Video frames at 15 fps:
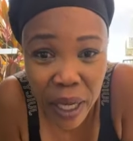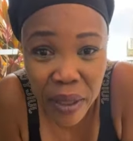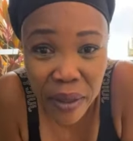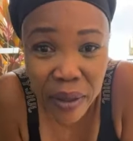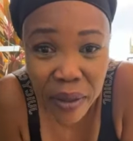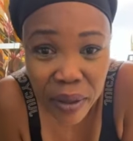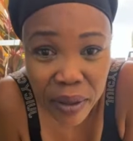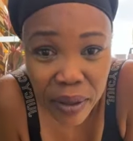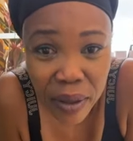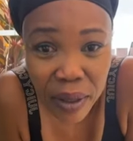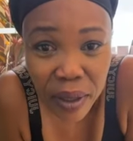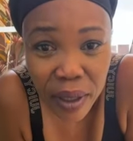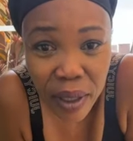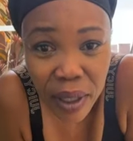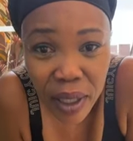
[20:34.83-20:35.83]
man.
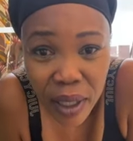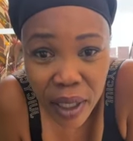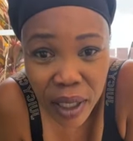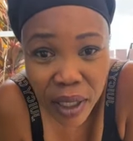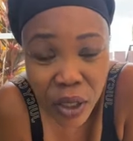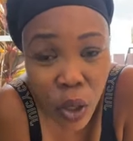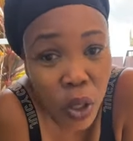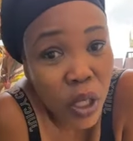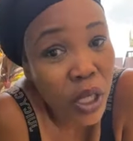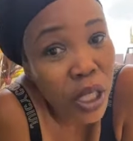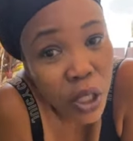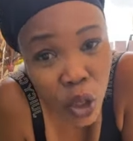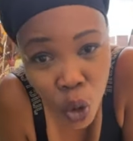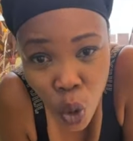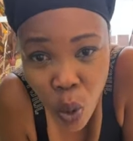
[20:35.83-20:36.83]

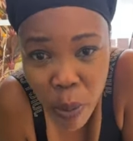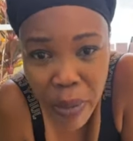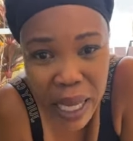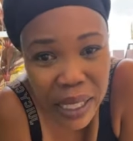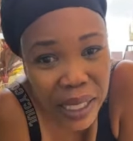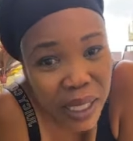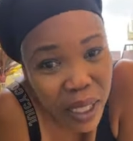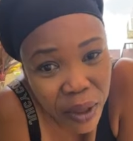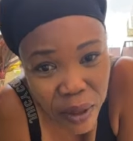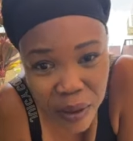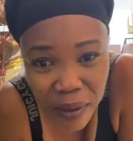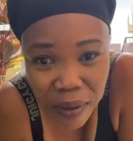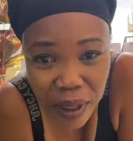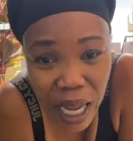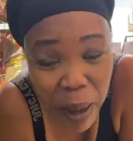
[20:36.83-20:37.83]
Just sit through where me I say
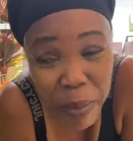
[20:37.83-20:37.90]
no.